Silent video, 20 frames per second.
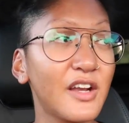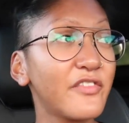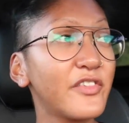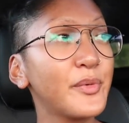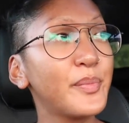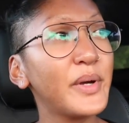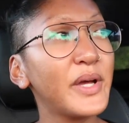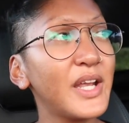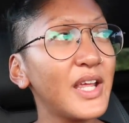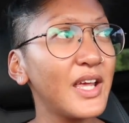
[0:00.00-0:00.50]

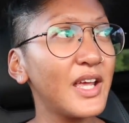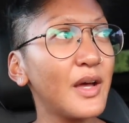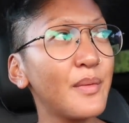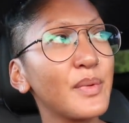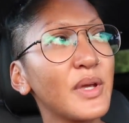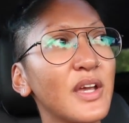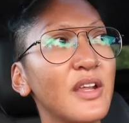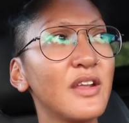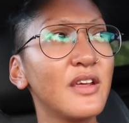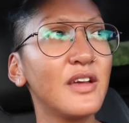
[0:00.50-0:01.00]
everybody, I'm
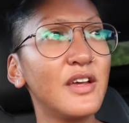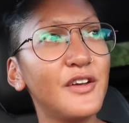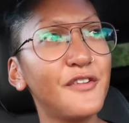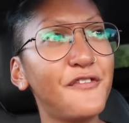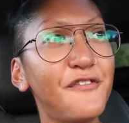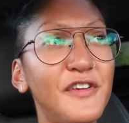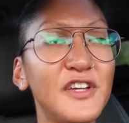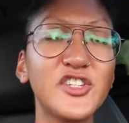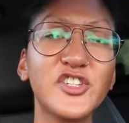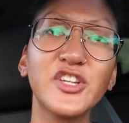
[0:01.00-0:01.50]
gonna
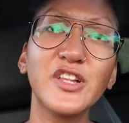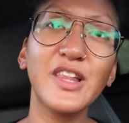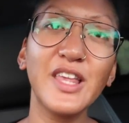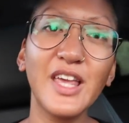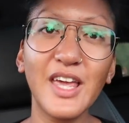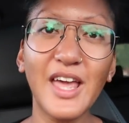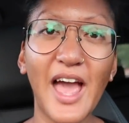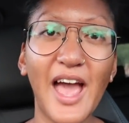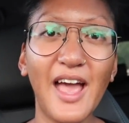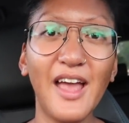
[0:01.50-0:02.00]

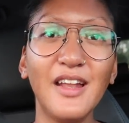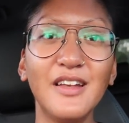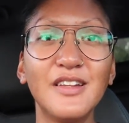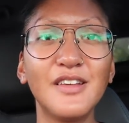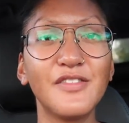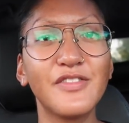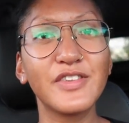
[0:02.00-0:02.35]
officially end